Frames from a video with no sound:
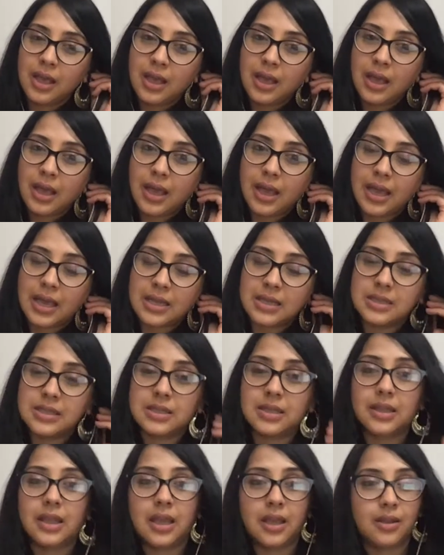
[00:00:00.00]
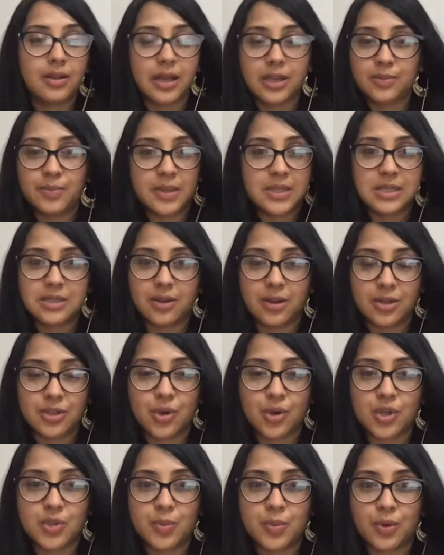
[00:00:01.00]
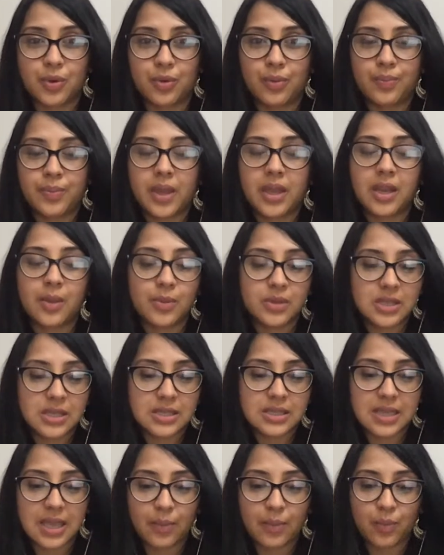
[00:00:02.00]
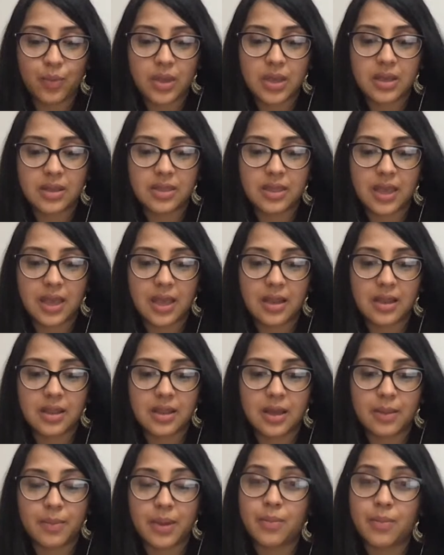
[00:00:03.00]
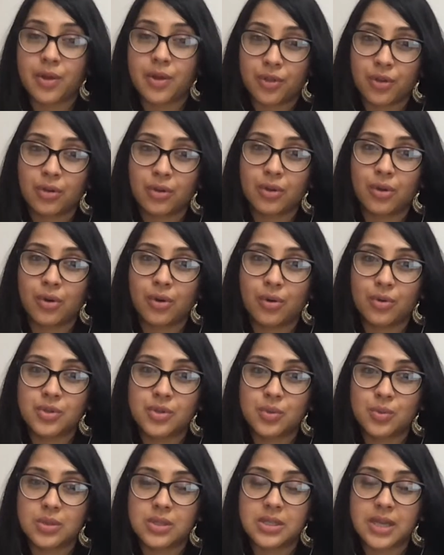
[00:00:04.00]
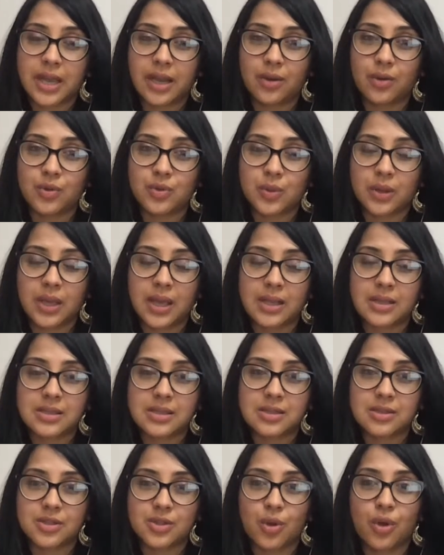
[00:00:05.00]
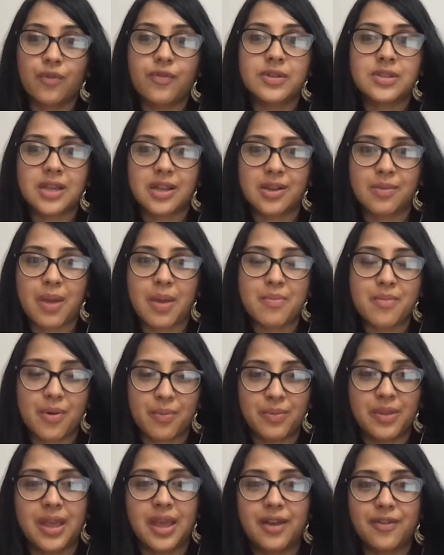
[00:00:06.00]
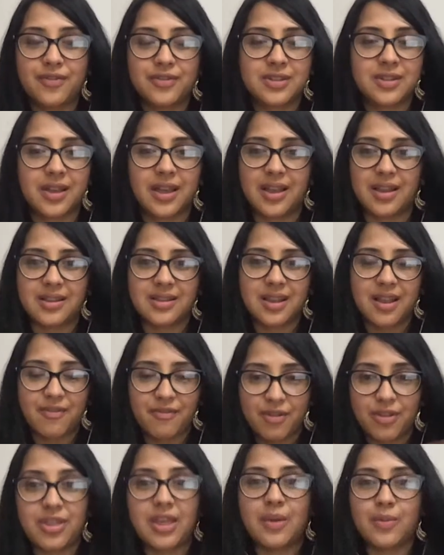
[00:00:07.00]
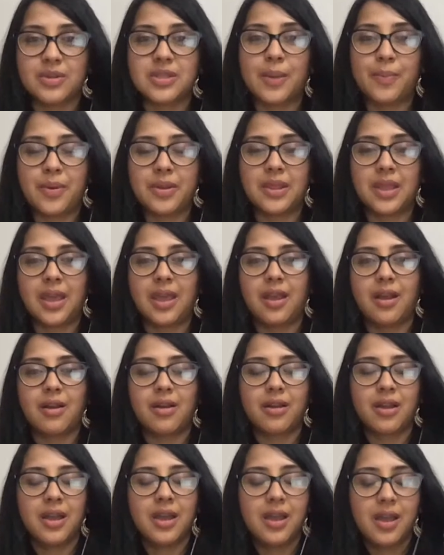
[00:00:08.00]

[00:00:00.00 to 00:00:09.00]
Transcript: And they admitted her into hospital. And it was the same week then that my mother-in-law also was diagnosed with cancer. So all of a sudden my mum left and everything was up in the air.